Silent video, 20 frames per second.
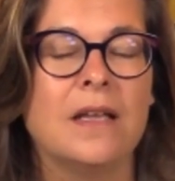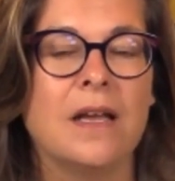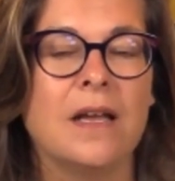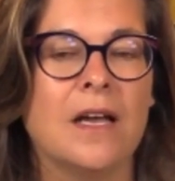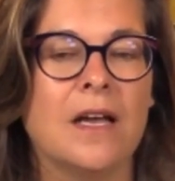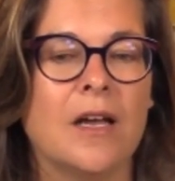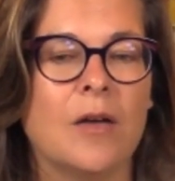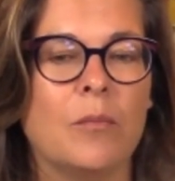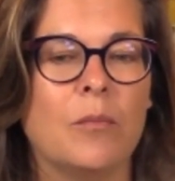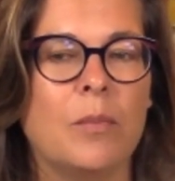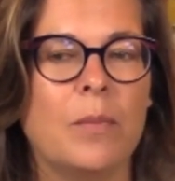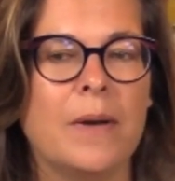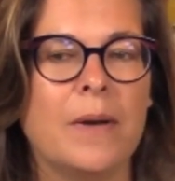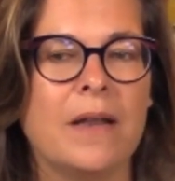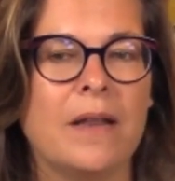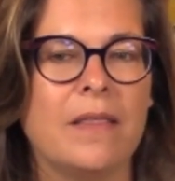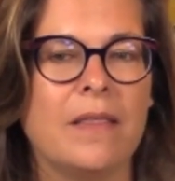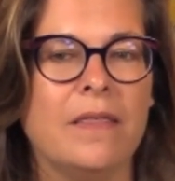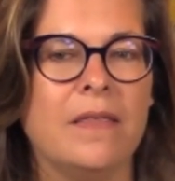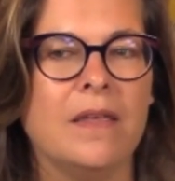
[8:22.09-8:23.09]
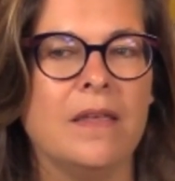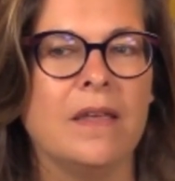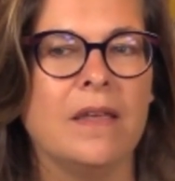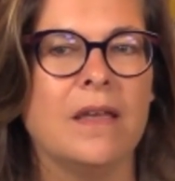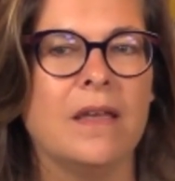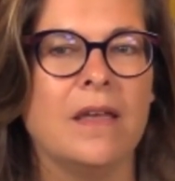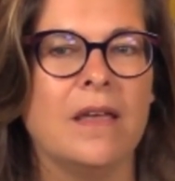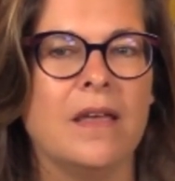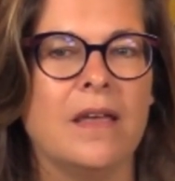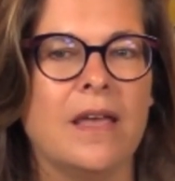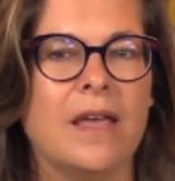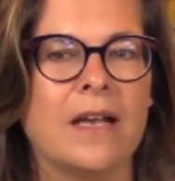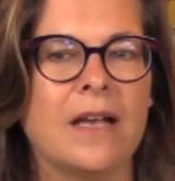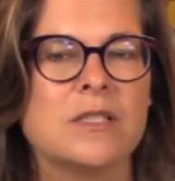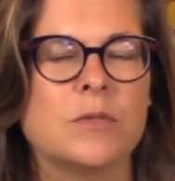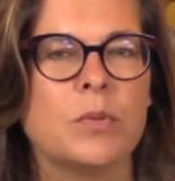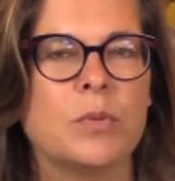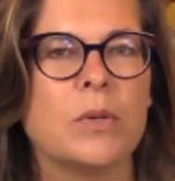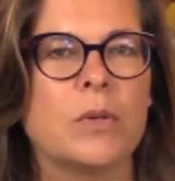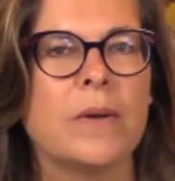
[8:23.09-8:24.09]
But the
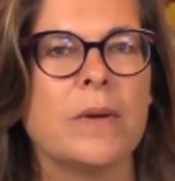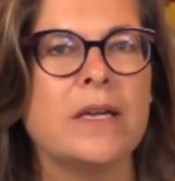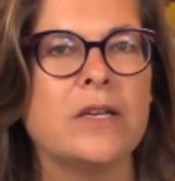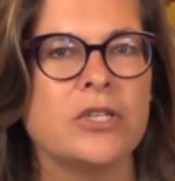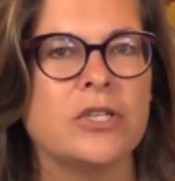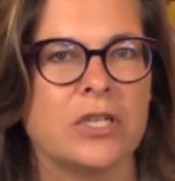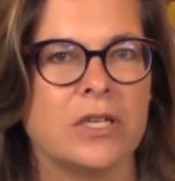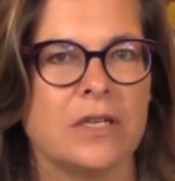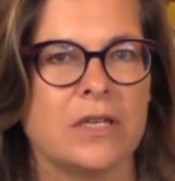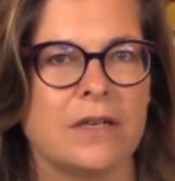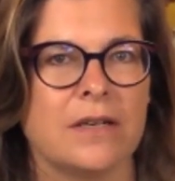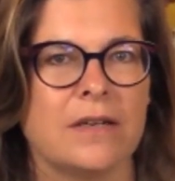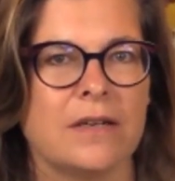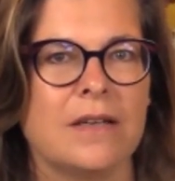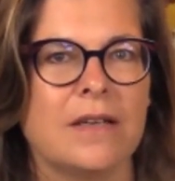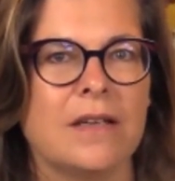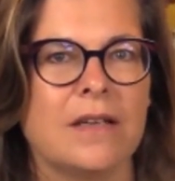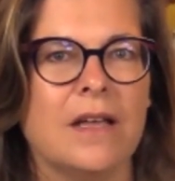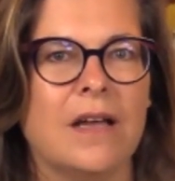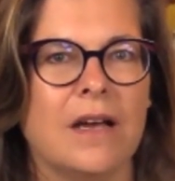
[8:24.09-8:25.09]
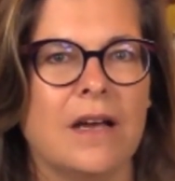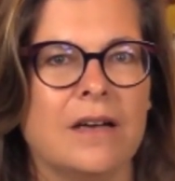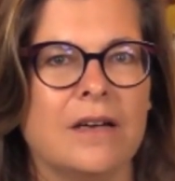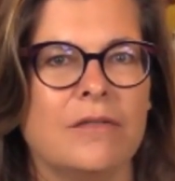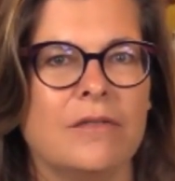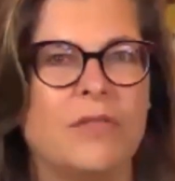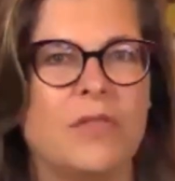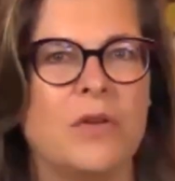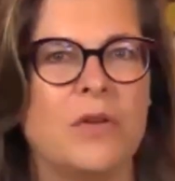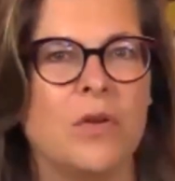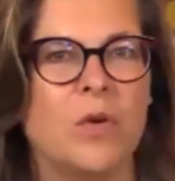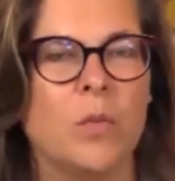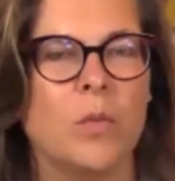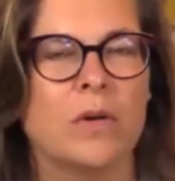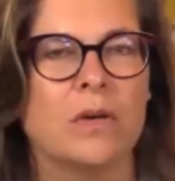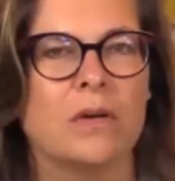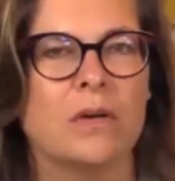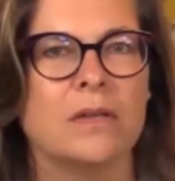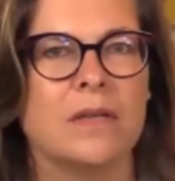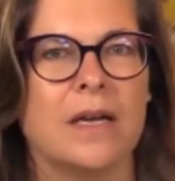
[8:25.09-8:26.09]
exploration of the New
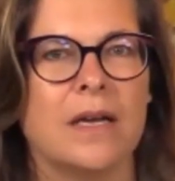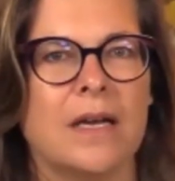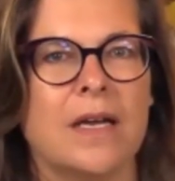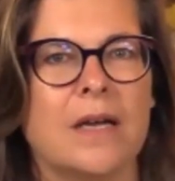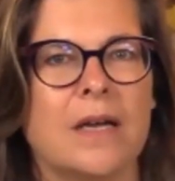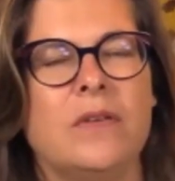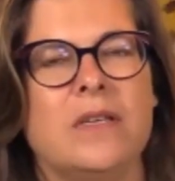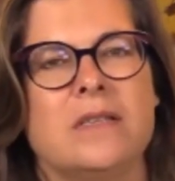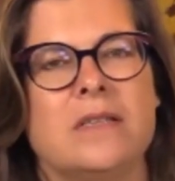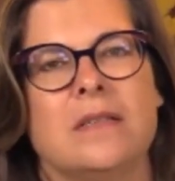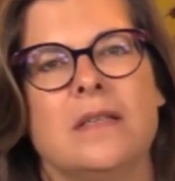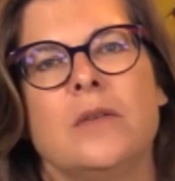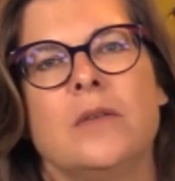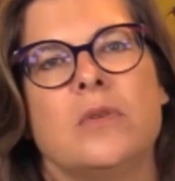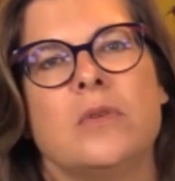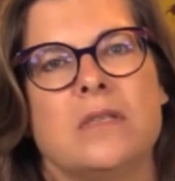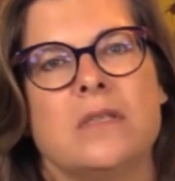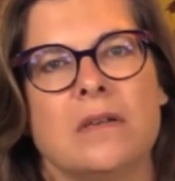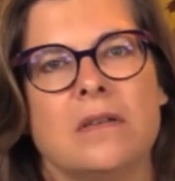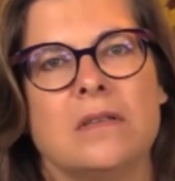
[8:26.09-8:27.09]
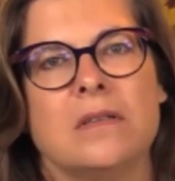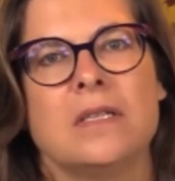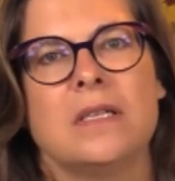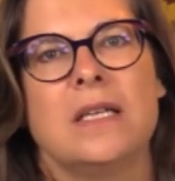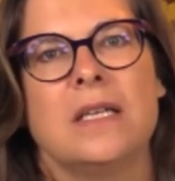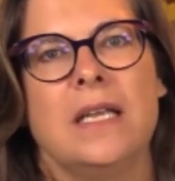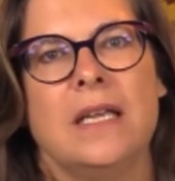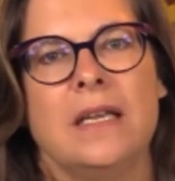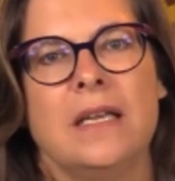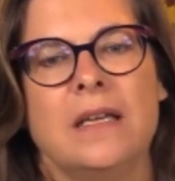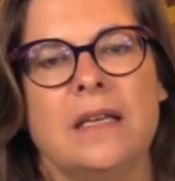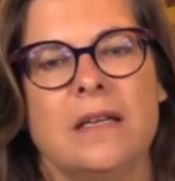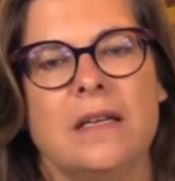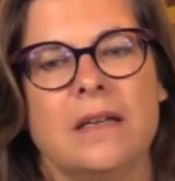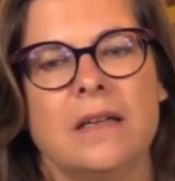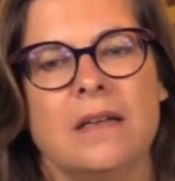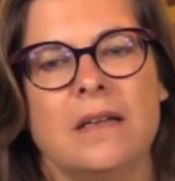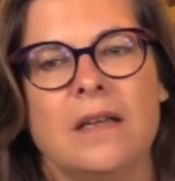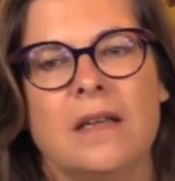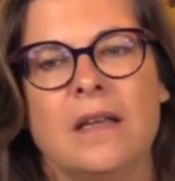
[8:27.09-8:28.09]
World obviously resulted
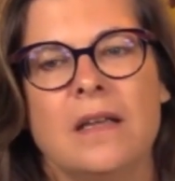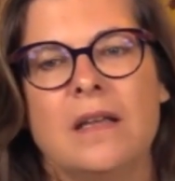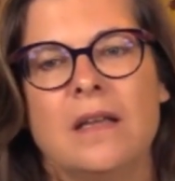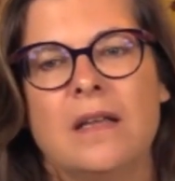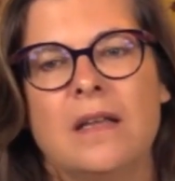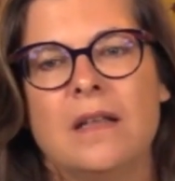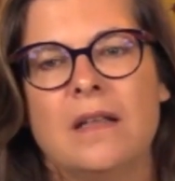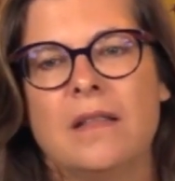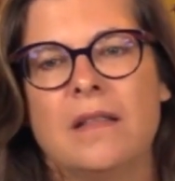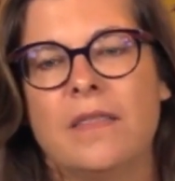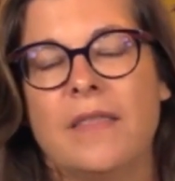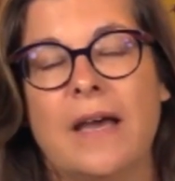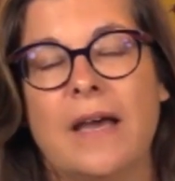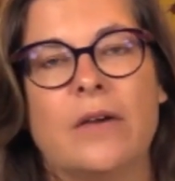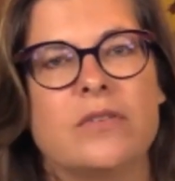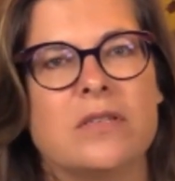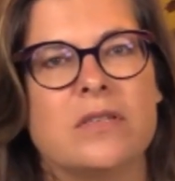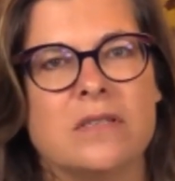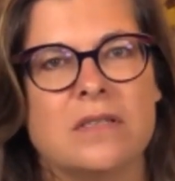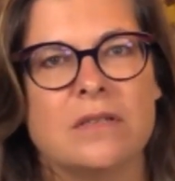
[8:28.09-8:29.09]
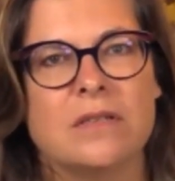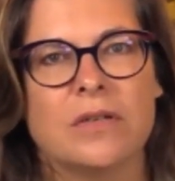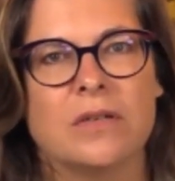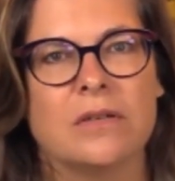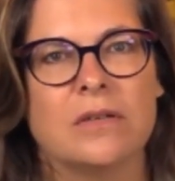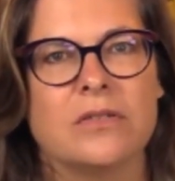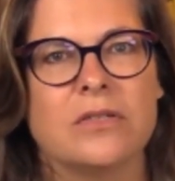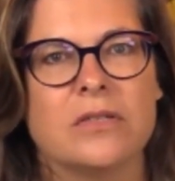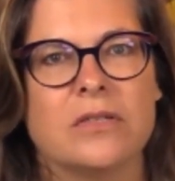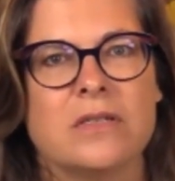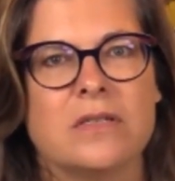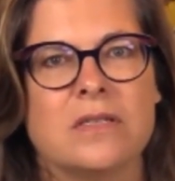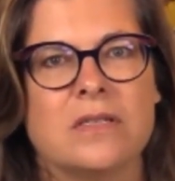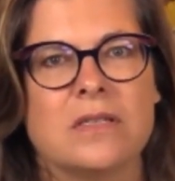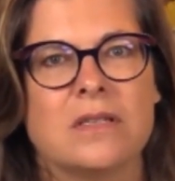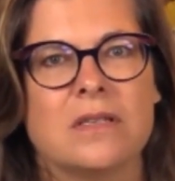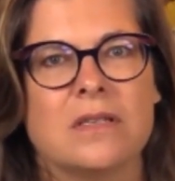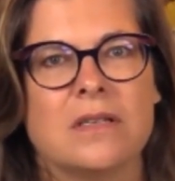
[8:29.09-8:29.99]
in thousands of cultures,